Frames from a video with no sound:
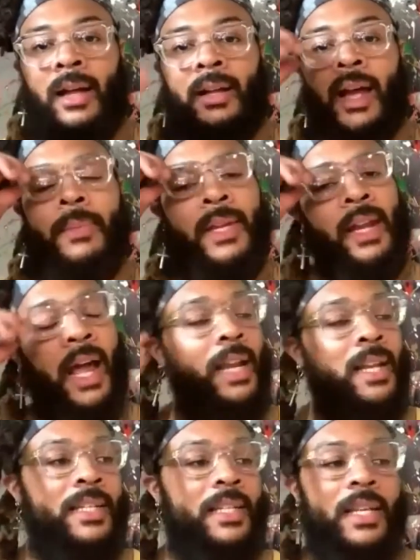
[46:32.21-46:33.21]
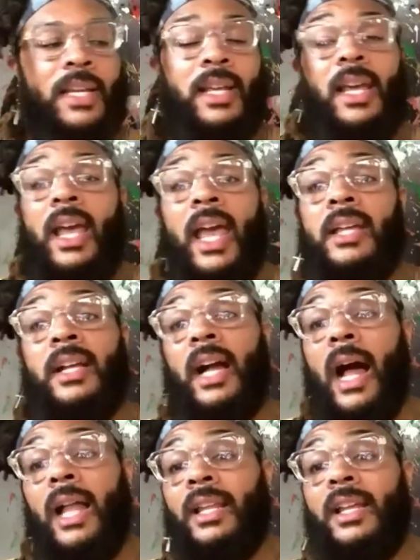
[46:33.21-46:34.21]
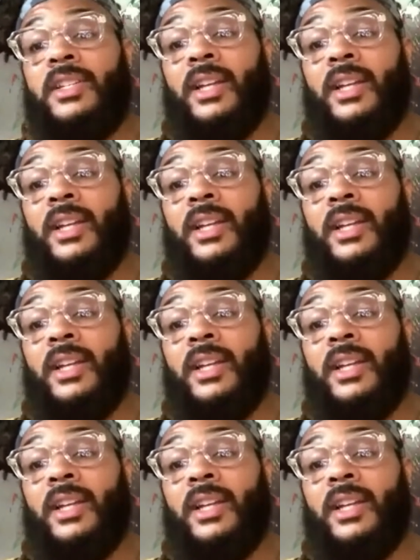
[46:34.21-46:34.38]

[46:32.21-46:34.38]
I mean, honestly, in college,